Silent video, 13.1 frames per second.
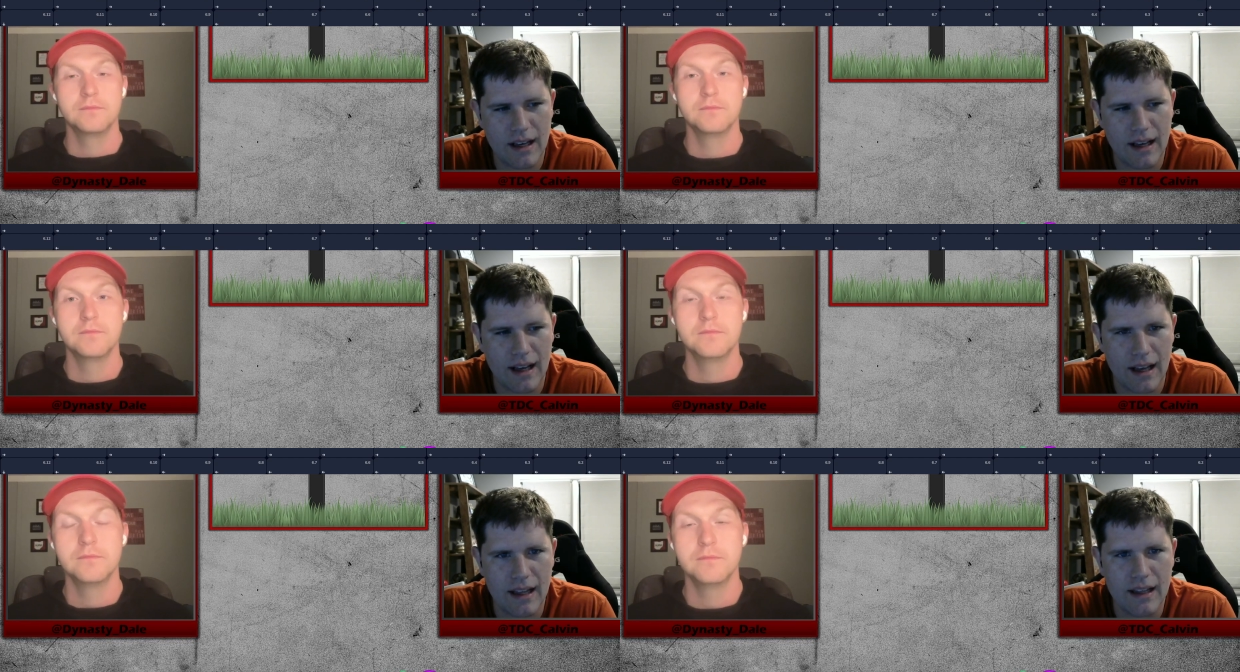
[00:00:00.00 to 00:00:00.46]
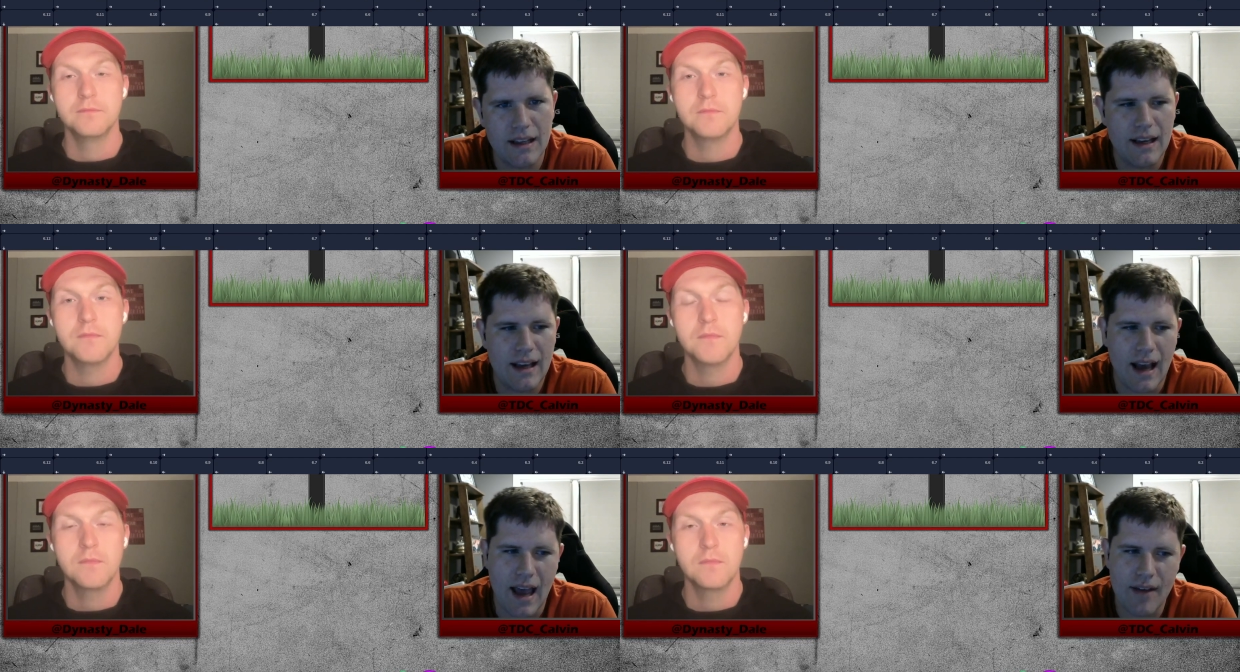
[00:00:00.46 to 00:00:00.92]
Speaker 1: Uh,
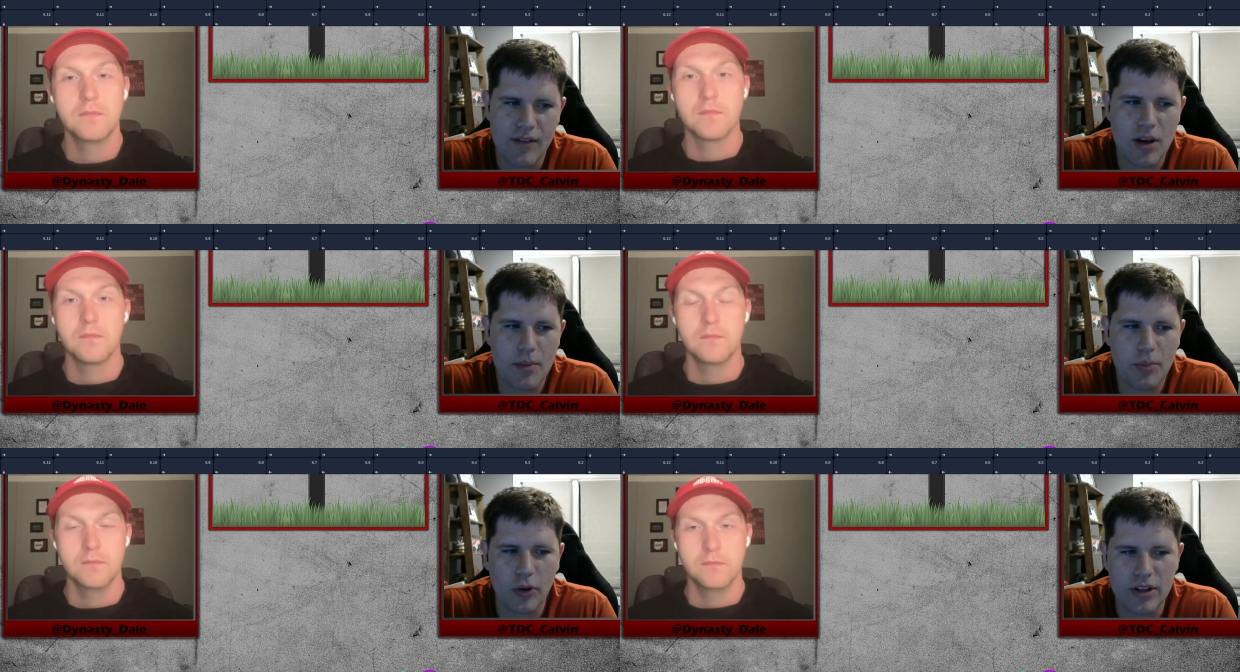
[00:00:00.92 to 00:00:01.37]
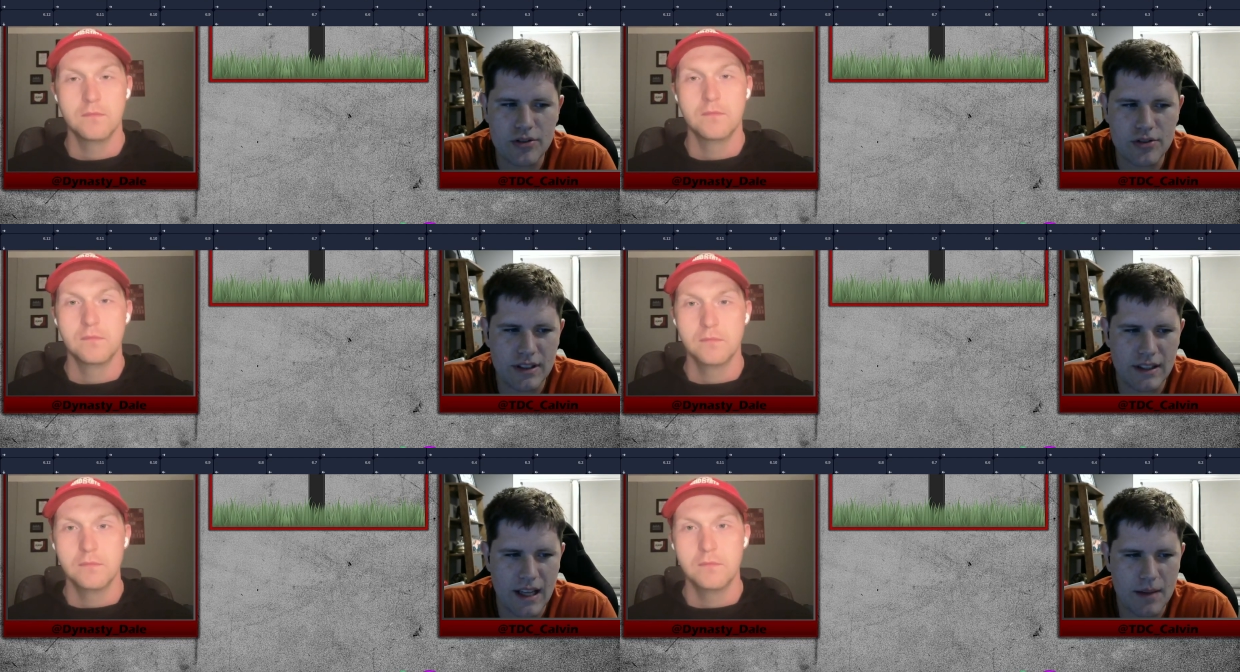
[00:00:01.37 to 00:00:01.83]
I have a couple
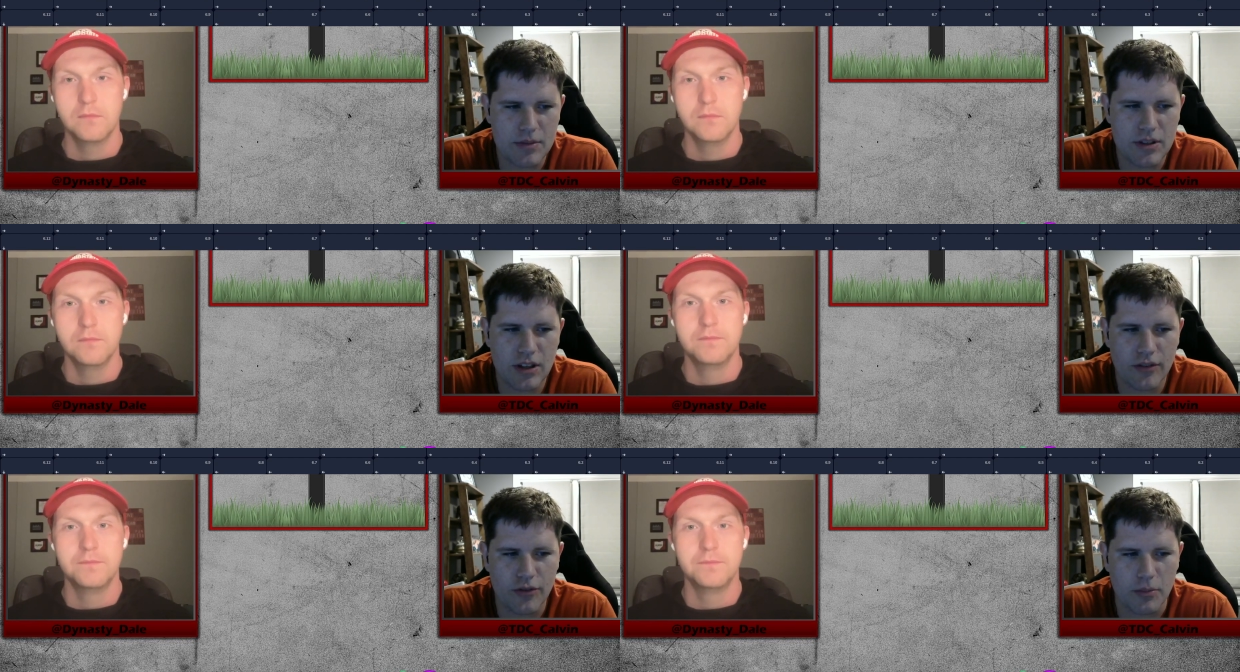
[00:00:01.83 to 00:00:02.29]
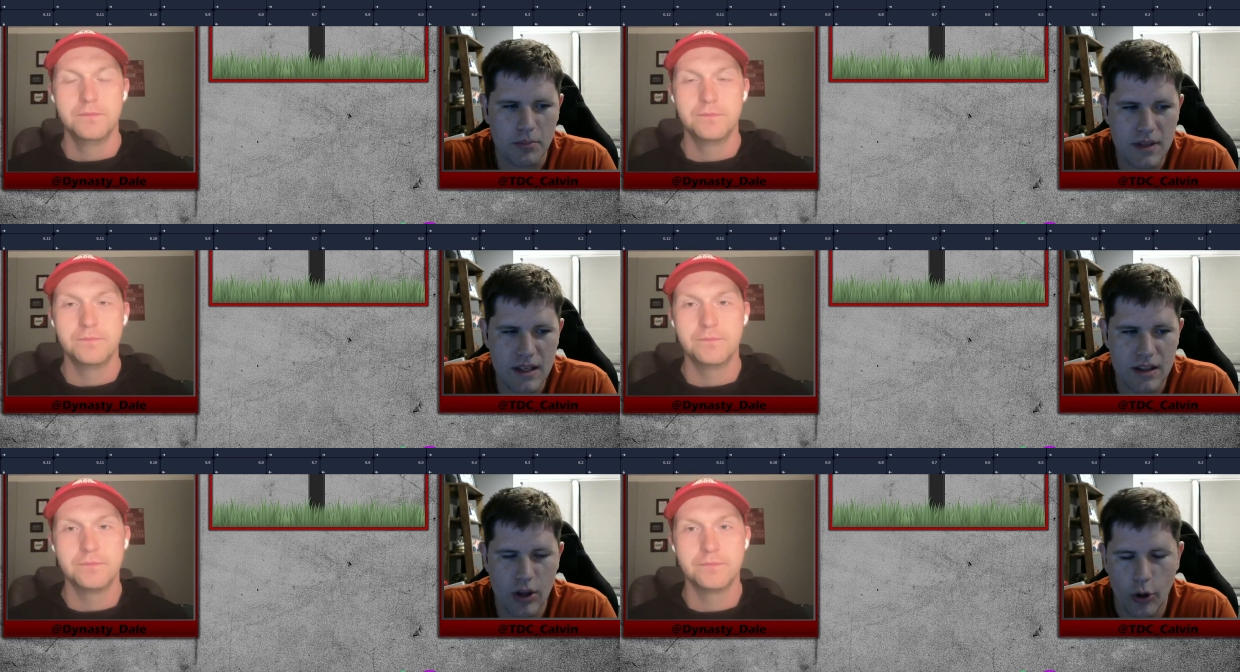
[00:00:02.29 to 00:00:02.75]
interesting names here for
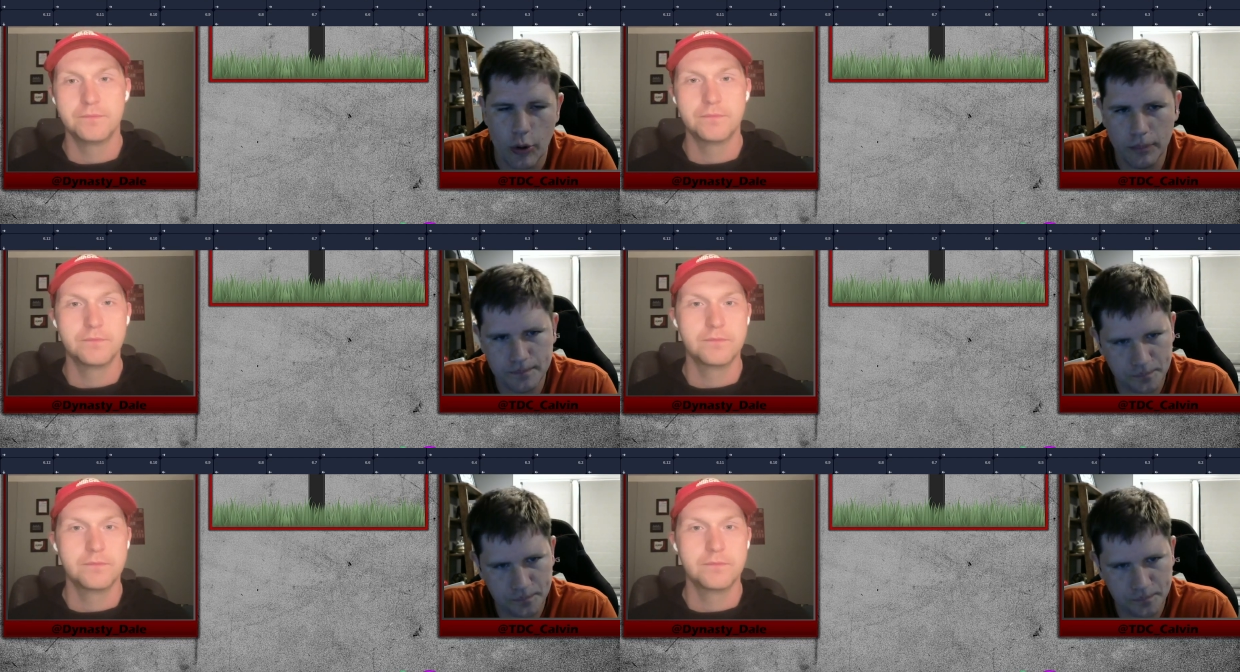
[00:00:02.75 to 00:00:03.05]
me, though.